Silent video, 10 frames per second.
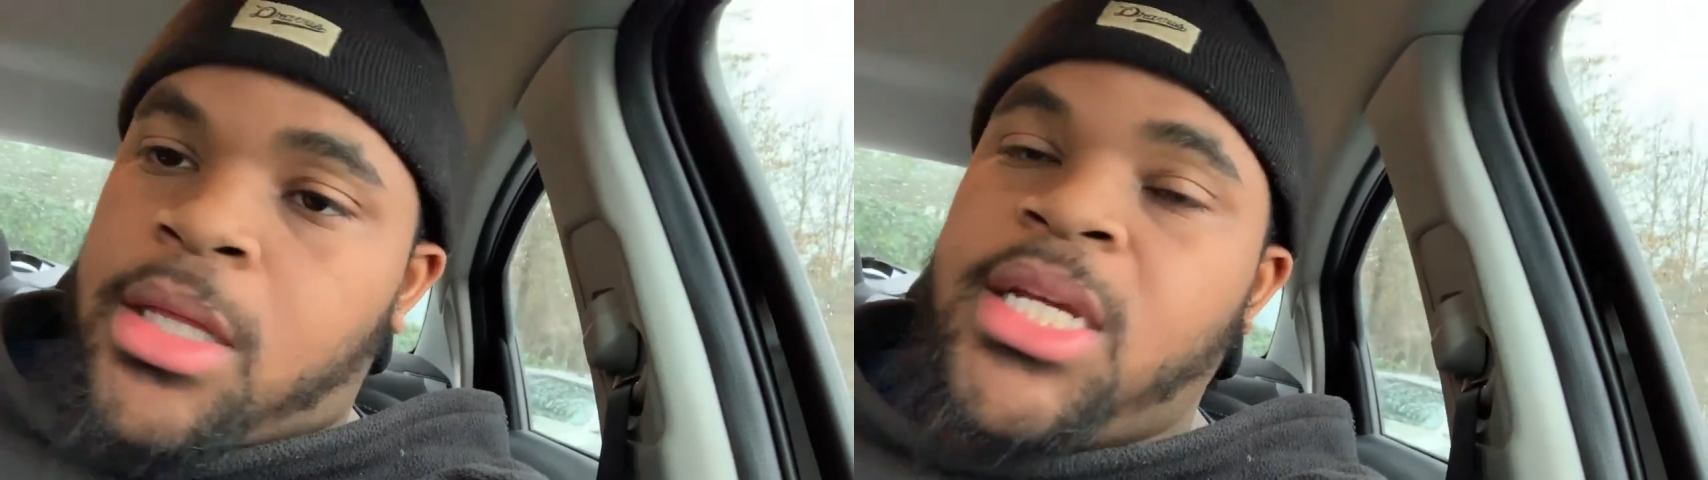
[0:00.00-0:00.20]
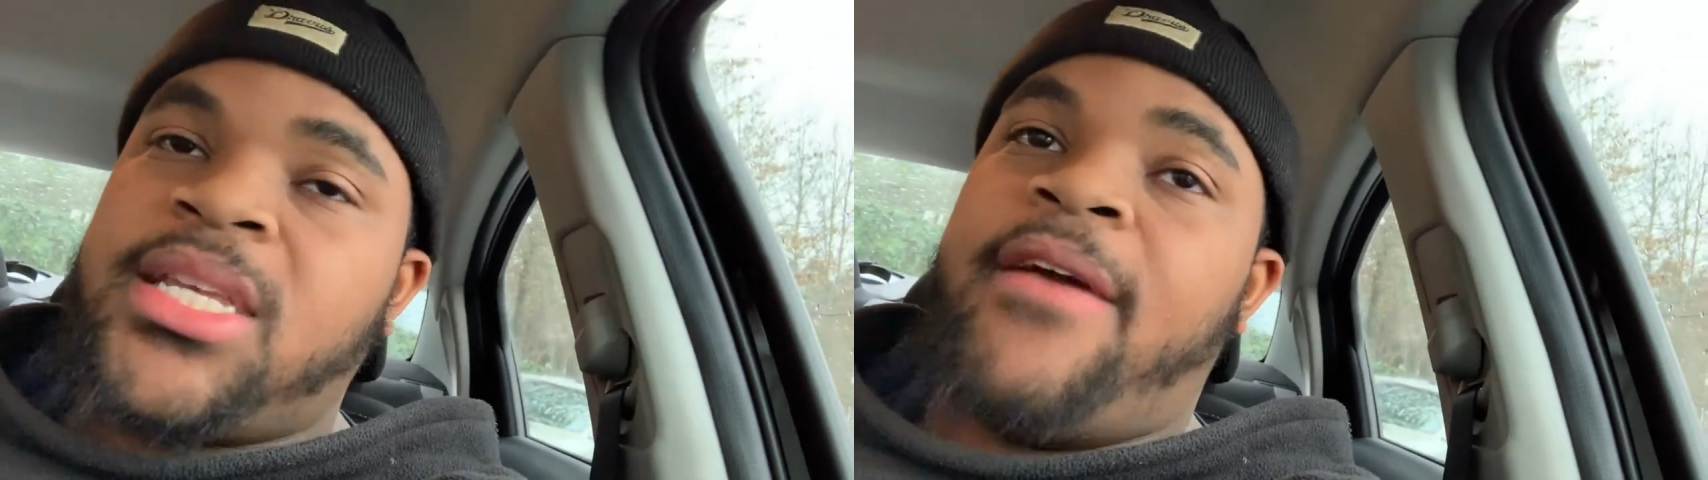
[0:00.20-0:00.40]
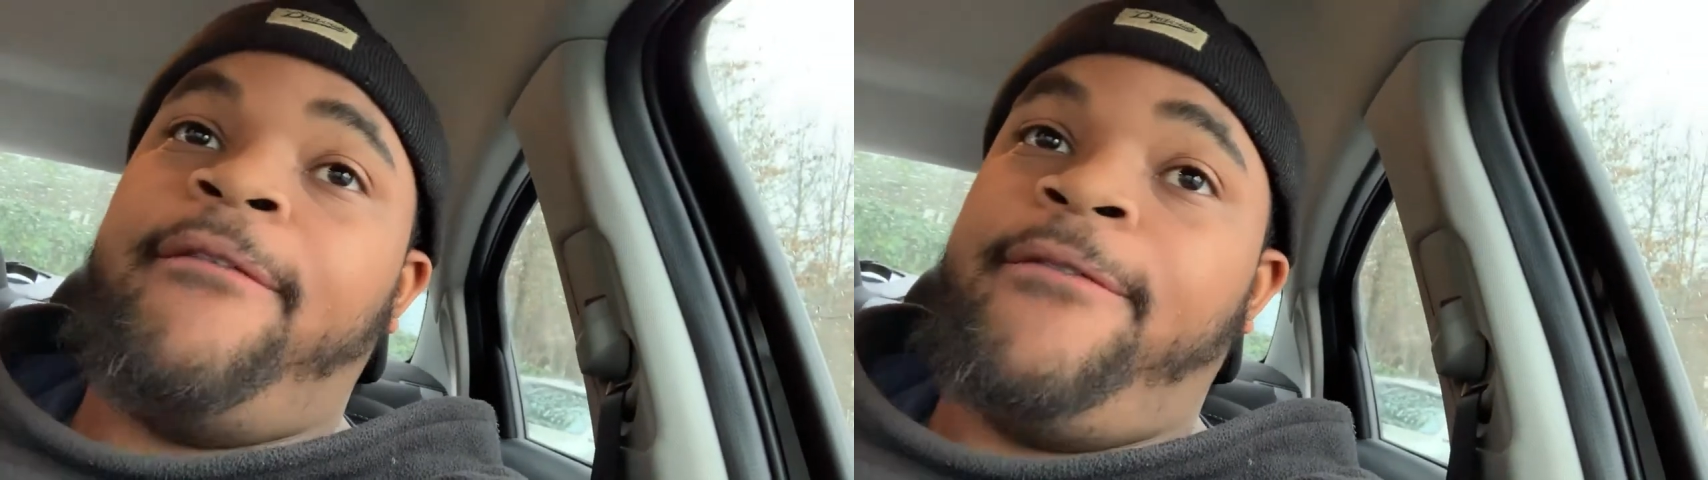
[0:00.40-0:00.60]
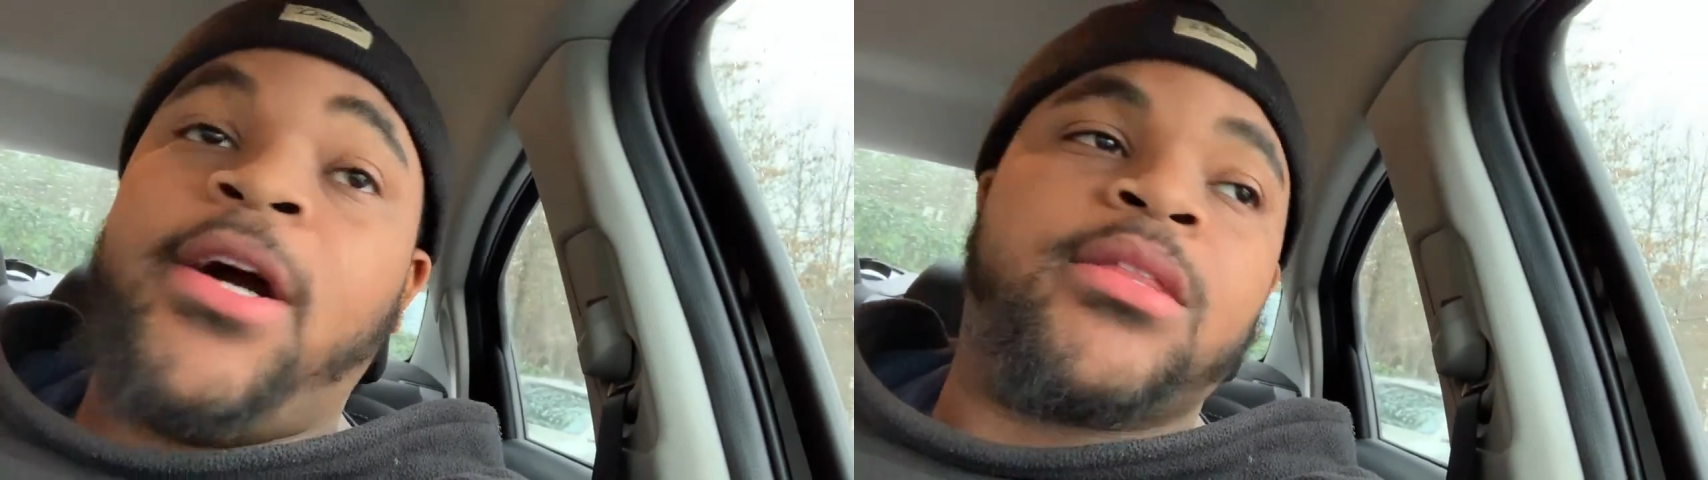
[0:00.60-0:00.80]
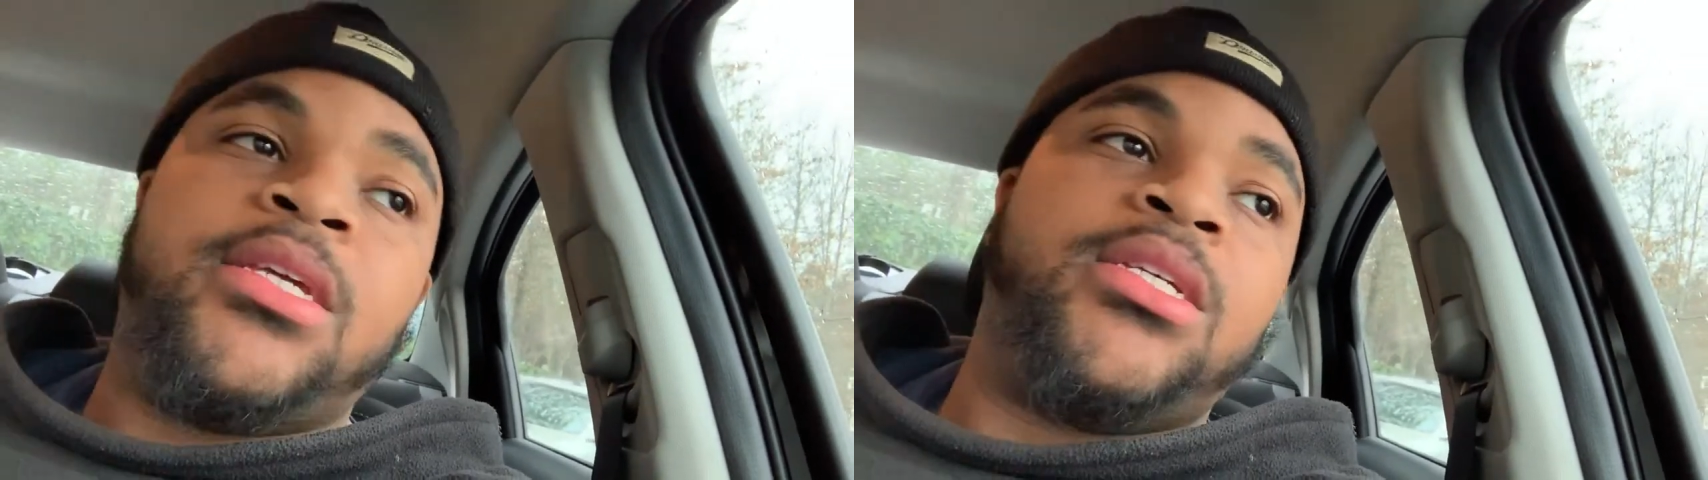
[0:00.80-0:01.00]
He said,
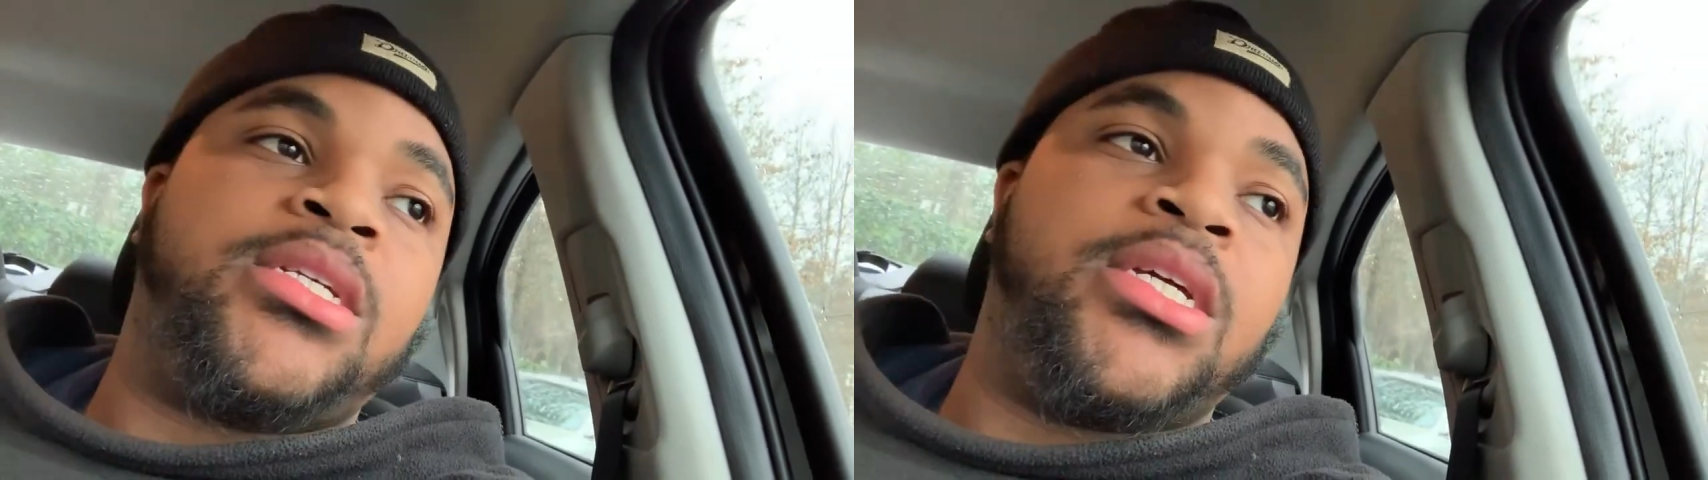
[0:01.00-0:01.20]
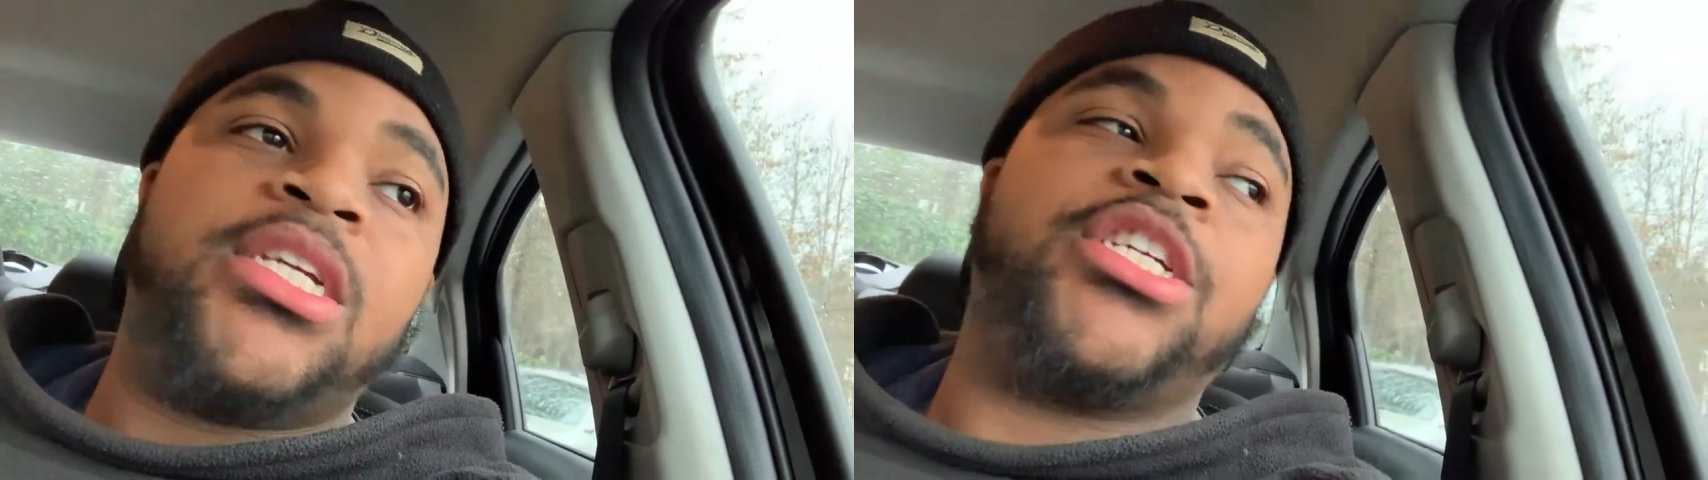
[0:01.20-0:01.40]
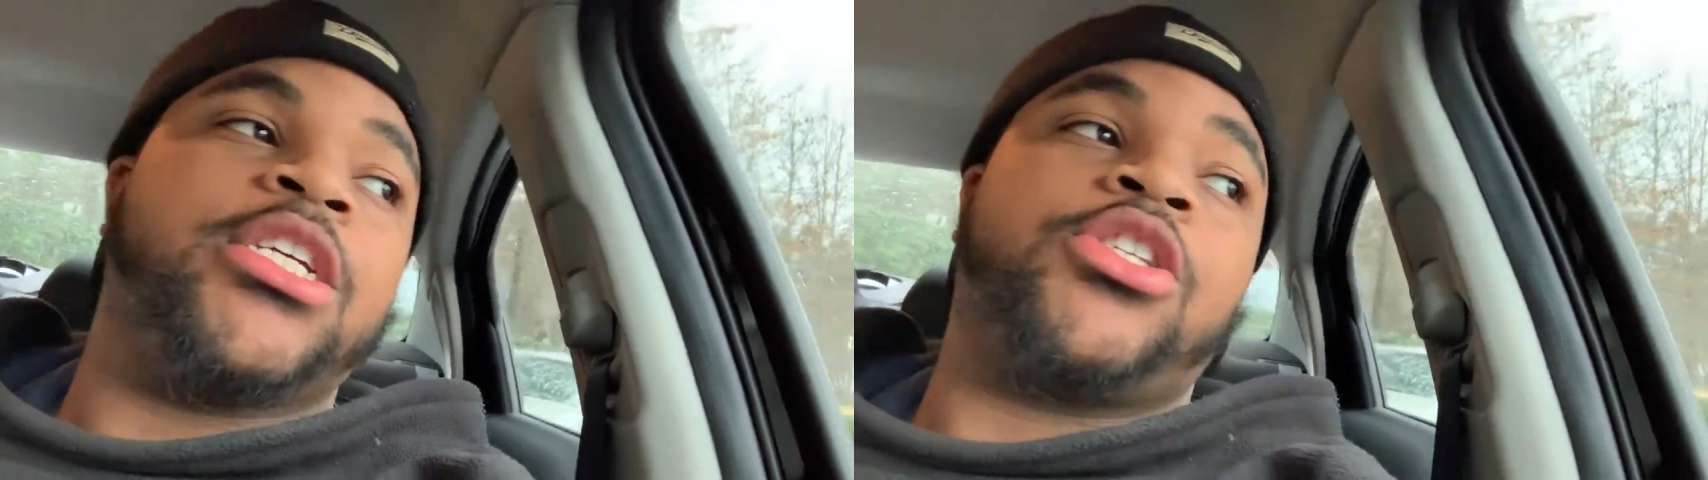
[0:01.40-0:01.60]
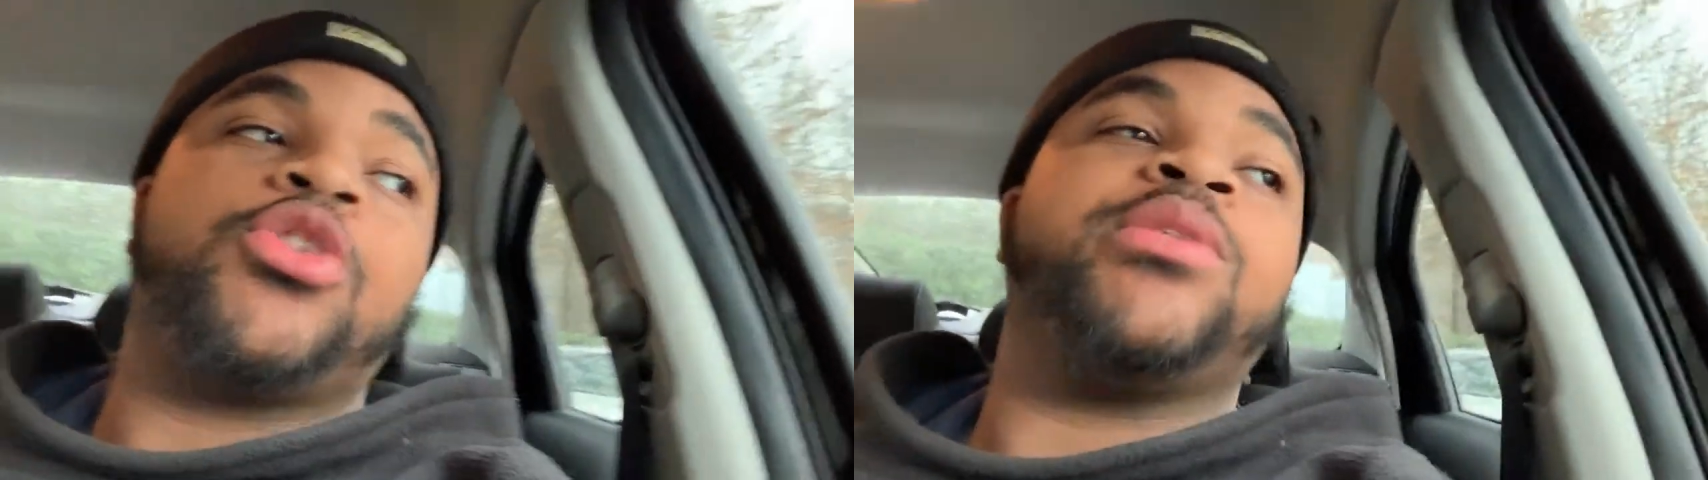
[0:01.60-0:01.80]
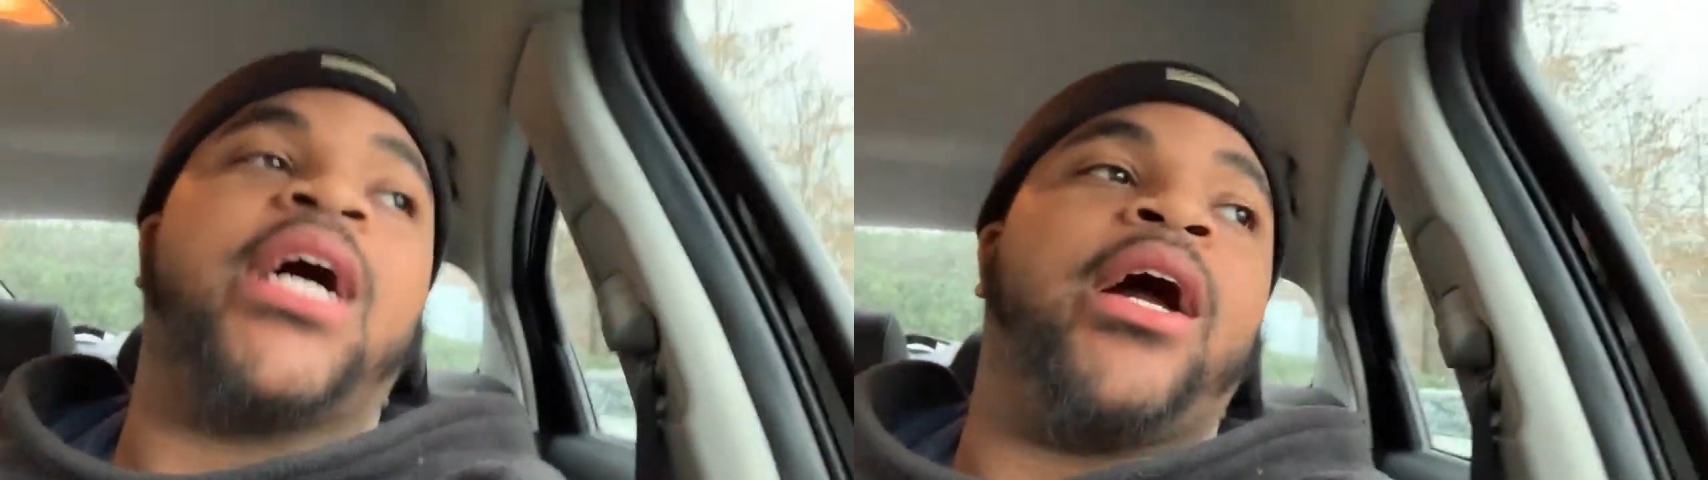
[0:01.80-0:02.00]
fuck this shit. This shit's
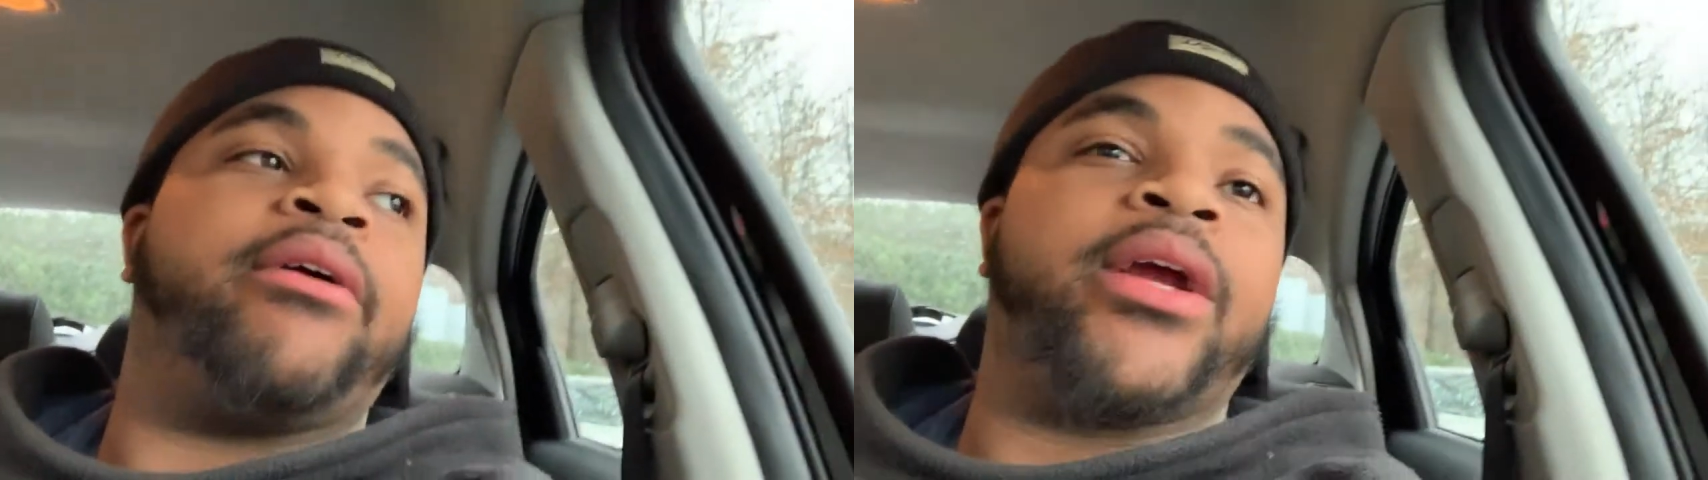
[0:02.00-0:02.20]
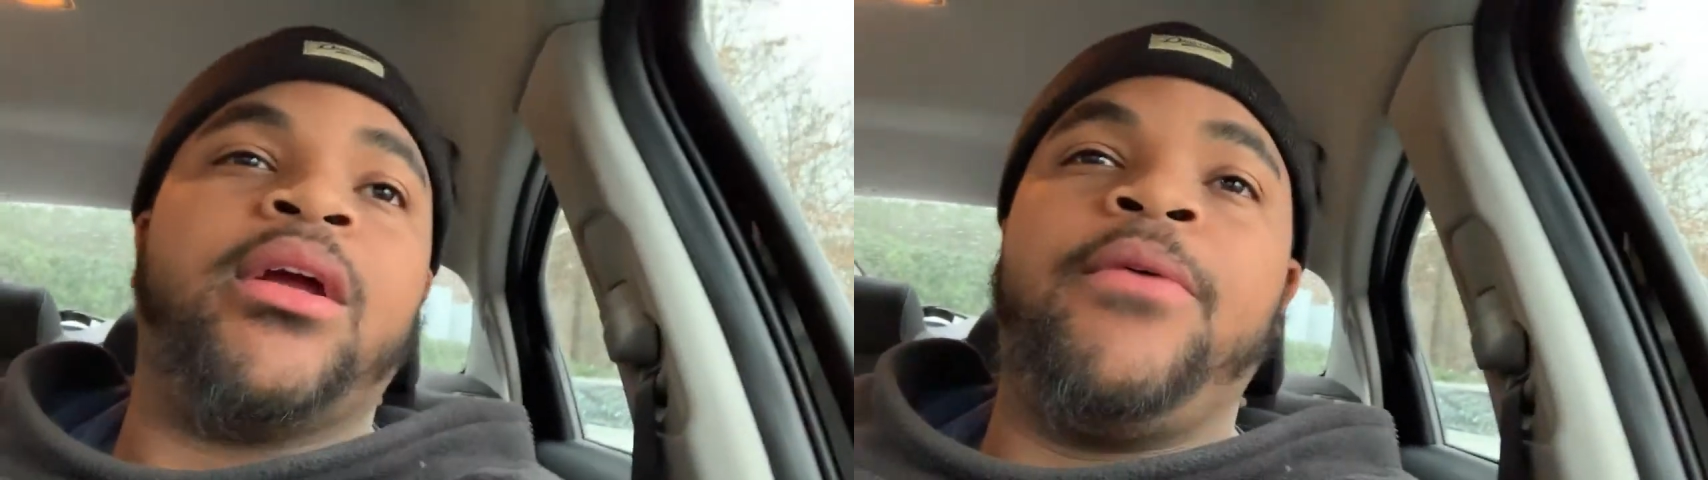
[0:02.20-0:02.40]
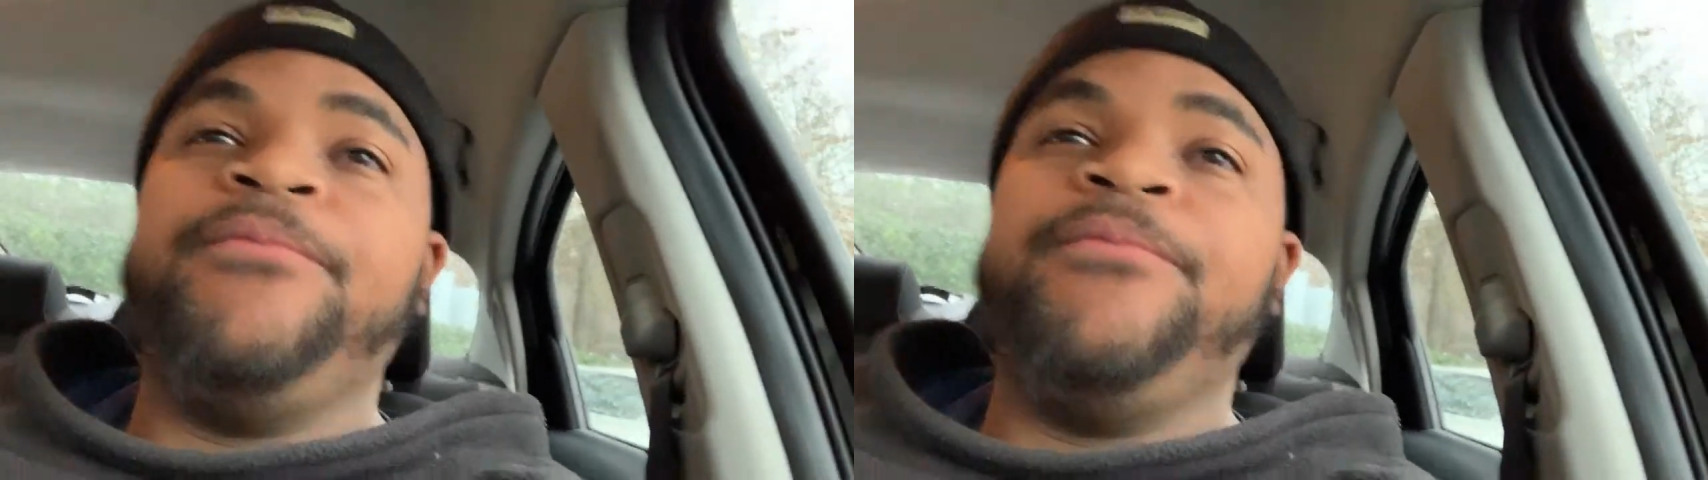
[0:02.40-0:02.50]
too tiring.